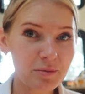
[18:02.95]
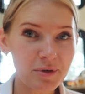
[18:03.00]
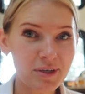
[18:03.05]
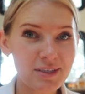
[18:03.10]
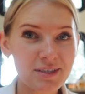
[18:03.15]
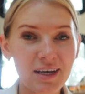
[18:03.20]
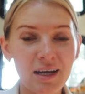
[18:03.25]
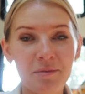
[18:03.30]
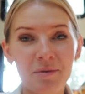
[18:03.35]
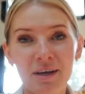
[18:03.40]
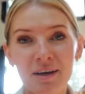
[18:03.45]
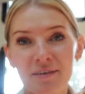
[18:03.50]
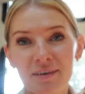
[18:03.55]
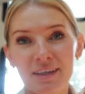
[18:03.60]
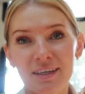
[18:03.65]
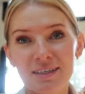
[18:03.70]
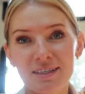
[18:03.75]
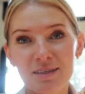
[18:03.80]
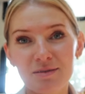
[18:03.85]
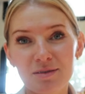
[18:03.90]
busted. I mean,
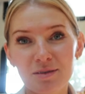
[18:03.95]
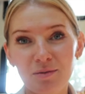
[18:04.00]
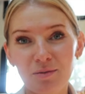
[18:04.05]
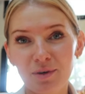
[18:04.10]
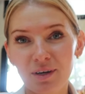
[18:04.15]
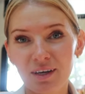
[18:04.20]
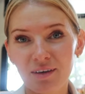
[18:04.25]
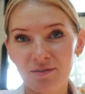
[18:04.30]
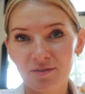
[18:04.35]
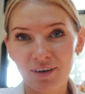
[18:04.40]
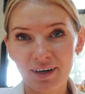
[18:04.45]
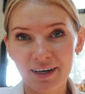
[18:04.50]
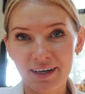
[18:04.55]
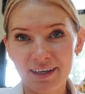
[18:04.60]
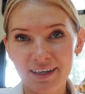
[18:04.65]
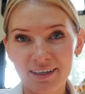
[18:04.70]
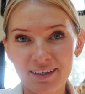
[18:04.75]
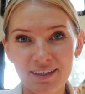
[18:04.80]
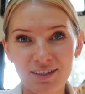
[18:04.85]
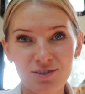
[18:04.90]
everything seems to be working
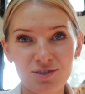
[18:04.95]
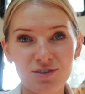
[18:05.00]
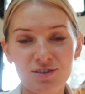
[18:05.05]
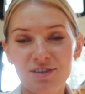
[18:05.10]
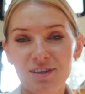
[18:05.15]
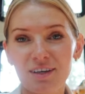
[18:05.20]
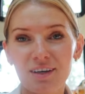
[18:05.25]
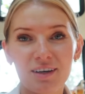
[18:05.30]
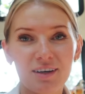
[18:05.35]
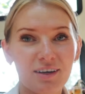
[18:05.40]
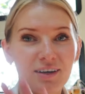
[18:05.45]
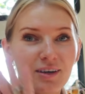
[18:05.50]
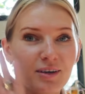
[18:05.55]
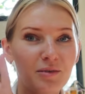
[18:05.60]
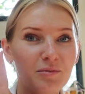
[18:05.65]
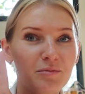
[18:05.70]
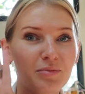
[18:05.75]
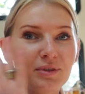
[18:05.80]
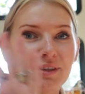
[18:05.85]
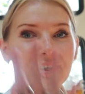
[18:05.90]
fine. It's just like
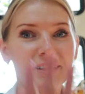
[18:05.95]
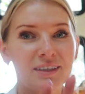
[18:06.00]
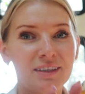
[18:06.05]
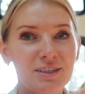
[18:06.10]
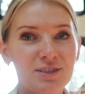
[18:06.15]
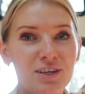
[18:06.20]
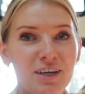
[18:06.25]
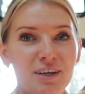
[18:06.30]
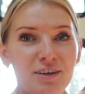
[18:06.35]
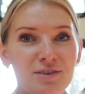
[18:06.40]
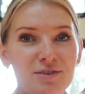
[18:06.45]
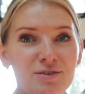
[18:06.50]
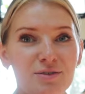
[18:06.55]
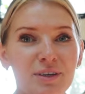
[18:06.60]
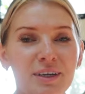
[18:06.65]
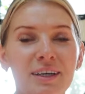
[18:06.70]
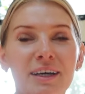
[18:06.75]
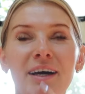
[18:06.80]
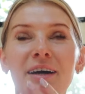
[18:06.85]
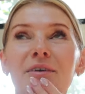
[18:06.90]
completely shattered
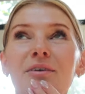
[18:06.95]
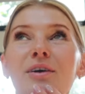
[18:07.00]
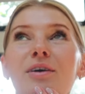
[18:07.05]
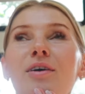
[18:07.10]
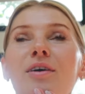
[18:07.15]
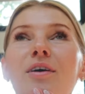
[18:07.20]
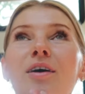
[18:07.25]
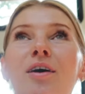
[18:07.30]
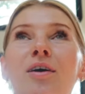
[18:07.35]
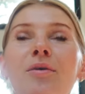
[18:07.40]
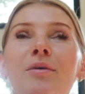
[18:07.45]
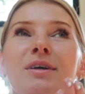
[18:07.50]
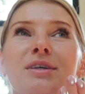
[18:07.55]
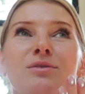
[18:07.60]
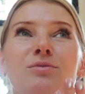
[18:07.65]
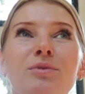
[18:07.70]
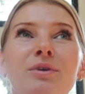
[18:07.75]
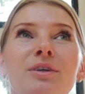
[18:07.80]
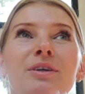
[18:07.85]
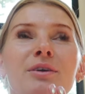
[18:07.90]
screen. I
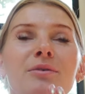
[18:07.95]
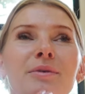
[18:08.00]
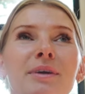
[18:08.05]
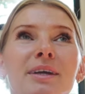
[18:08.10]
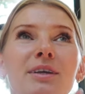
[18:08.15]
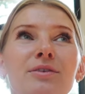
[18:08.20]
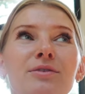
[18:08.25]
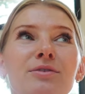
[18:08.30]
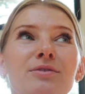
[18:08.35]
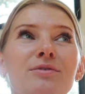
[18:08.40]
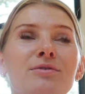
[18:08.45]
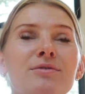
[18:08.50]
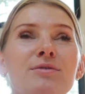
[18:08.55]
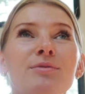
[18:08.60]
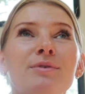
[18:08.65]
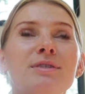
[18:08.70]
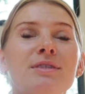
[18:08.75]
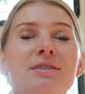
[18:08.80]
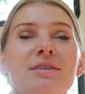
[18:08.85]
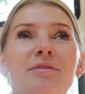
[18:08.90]
always wonder when I
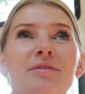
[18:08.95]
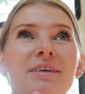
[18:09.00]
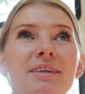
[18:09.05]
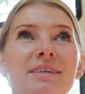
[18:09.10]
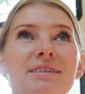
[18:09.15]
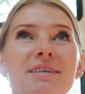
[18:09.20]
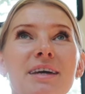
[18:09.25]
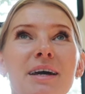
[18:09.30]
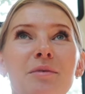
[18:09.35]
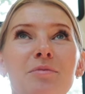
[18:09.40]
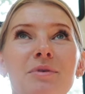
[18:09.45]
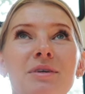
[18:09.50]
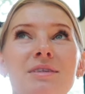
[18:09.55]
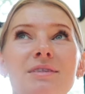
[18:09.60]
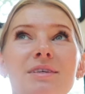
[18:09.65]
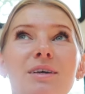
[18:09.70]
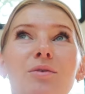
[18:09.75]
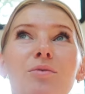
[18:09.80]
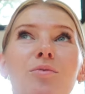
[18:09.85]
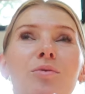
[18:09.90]
when stuff like this
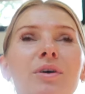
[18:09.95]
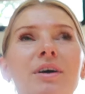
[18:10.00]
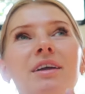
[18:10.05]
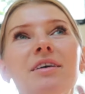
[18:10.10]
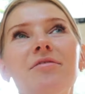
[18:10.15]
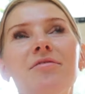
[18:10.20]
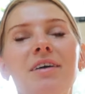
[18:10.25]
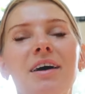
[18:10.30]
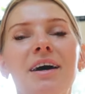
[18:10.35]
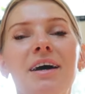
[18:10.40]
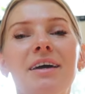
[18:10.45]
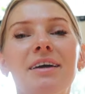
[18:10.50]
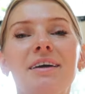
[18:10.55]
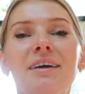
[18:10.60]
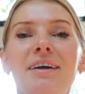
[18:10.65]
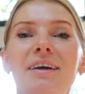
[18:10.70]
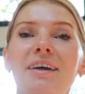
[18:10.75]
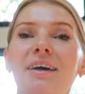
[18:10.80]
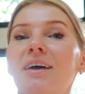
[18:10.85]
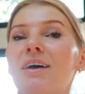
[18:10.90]
happens, like what if I,
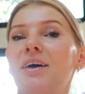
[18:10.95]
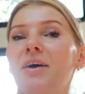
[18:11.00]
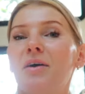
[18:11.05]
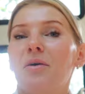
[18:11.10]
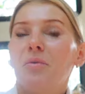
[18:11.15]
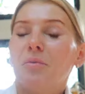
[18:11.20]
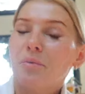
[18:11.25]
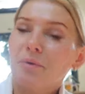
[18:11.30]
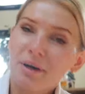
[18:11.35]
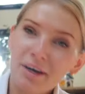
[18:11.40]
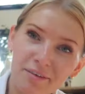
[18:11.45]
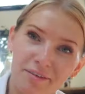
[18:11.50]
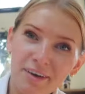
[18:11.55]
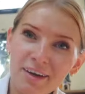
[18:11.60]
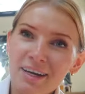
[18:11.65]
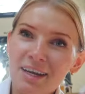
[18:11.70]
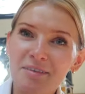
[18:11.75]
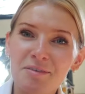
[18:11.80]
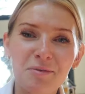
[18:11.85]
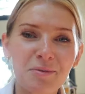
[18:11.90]
what if I
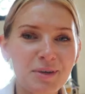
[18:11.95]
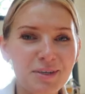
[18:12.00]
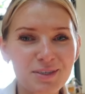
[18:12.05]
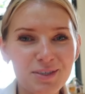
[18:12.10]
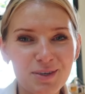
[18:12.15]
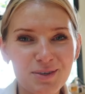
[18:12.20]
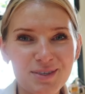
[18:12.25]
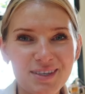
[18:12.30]
never went to go